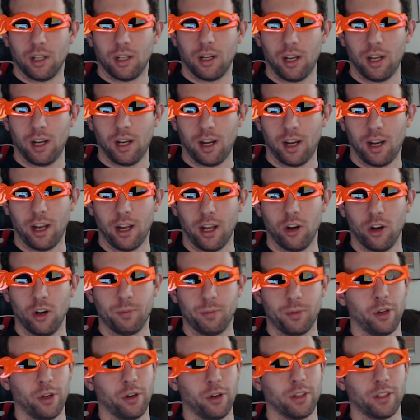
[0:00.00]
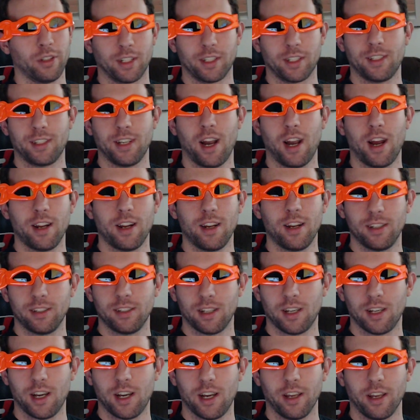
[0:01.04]
I hope you're as excited
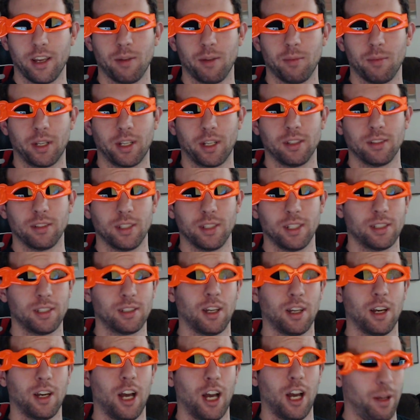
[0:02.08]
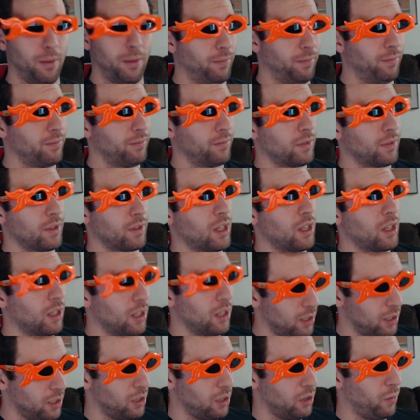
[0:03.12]
as I am because this time
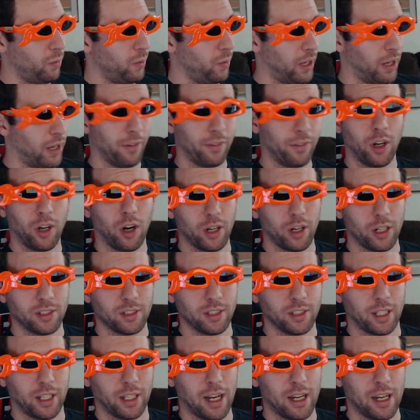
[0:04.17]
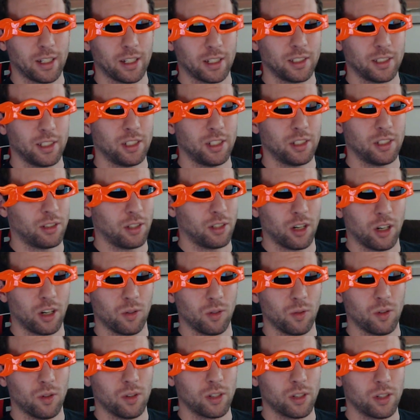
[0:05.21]
we have Guardians of the Galaxy,
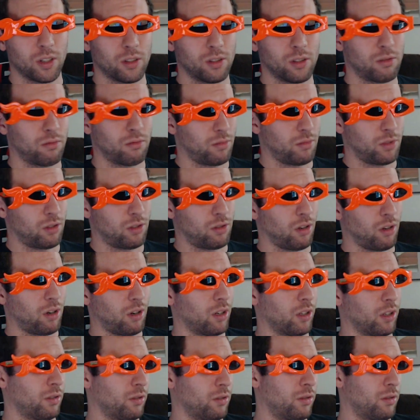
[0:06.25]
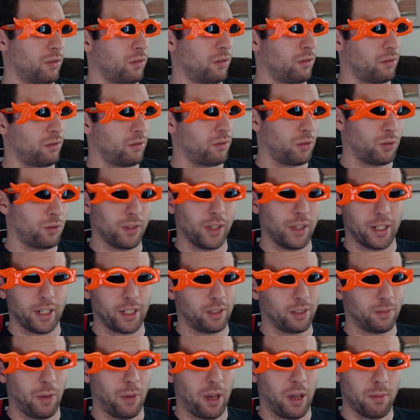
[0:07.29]
Star Wars, Star
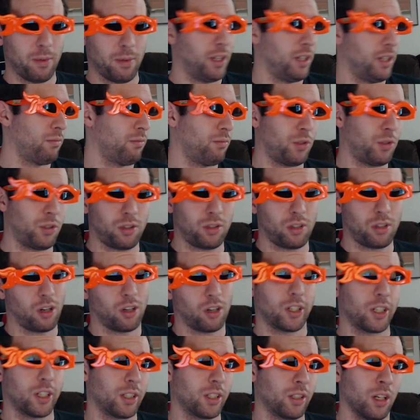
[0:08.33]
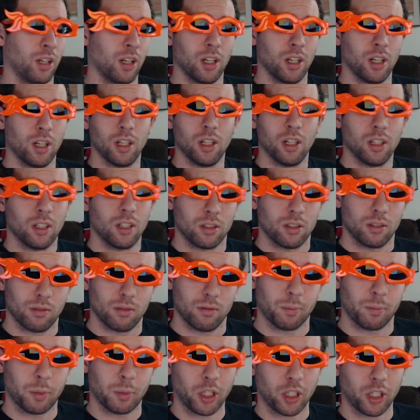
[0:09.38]
Trek, maybe Star
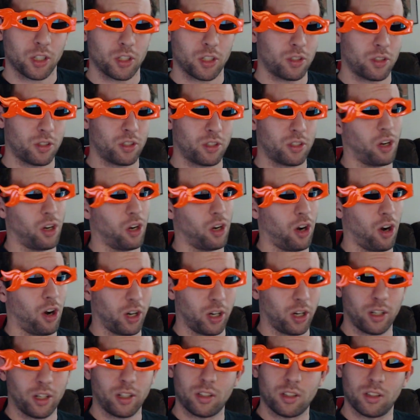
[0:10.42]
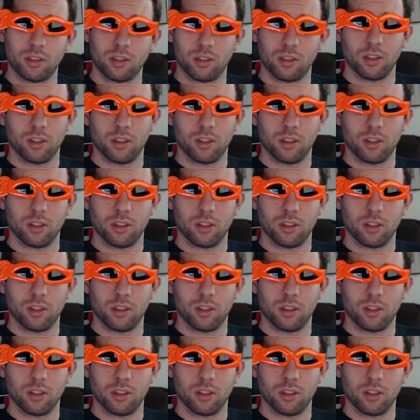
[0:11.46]
Burst, Star,